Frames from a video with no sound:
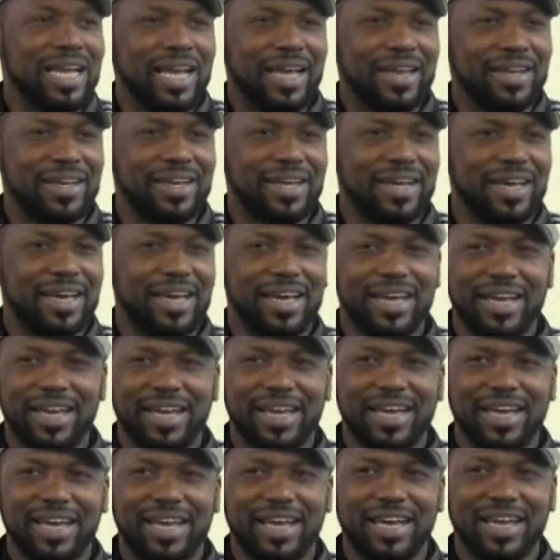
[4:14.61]
And
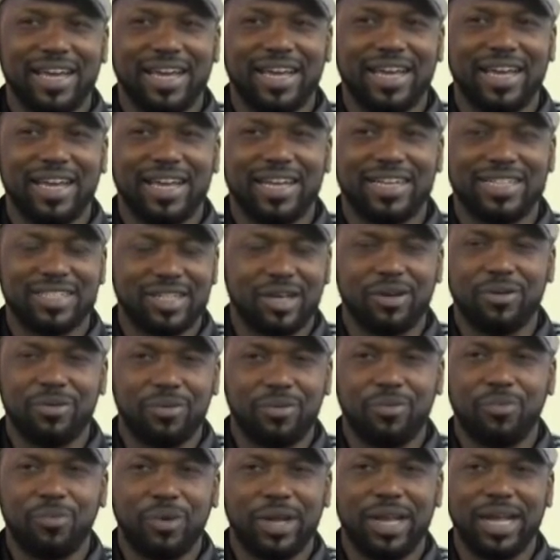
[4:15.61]

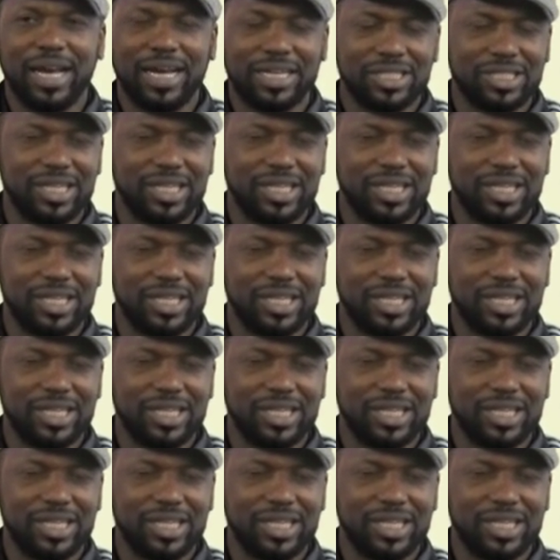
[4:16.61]
so when I